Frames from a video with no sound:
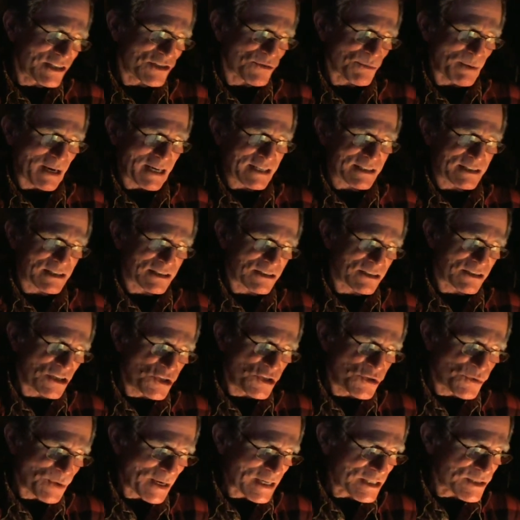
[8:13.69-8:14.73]
this race,
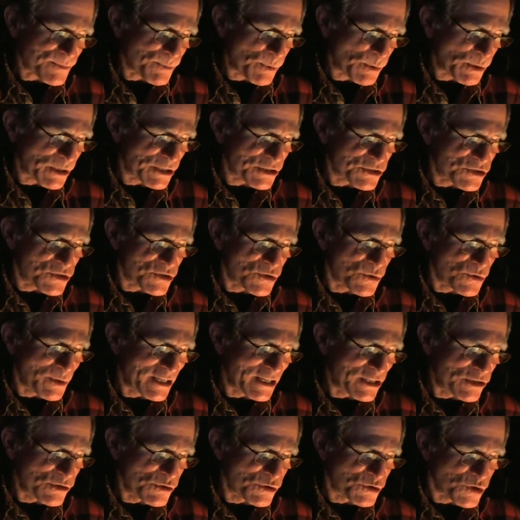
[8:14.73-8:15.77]
transported to
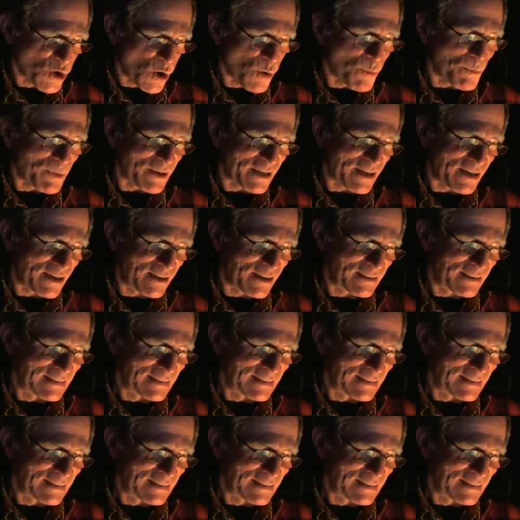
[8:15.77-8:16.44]
a utopia,